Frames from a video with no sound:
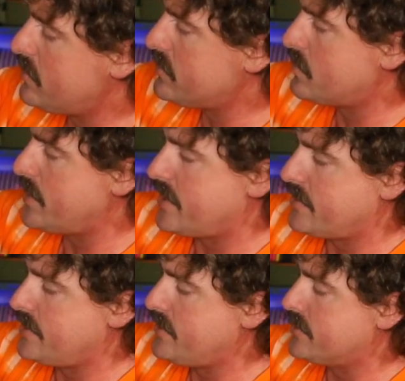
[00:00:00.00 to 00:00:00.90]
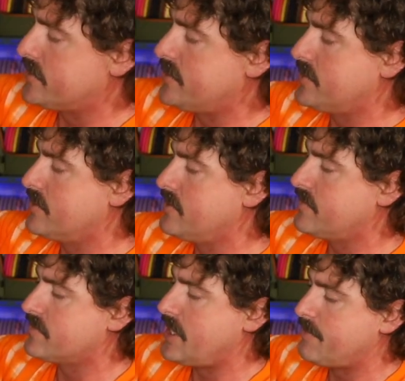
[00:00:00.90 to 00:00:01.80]
the way out here, so you're
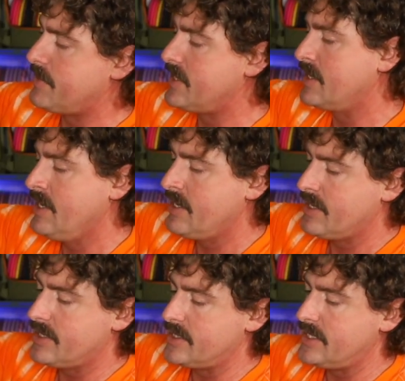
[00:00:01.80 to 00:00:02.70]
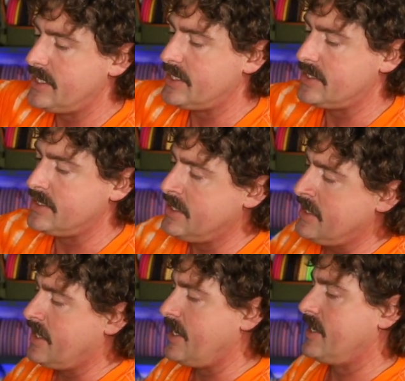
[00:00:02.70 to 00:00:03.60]
overlapping again.
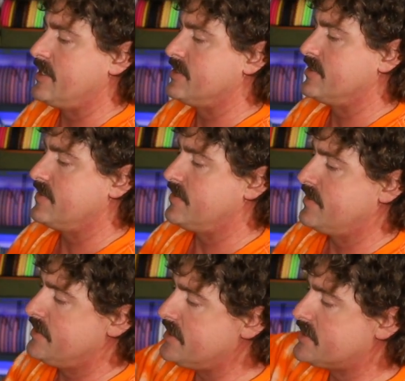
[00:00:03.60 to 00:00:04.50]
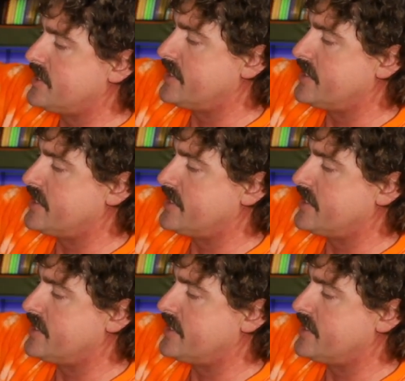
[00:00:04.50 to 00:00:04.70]
And this guy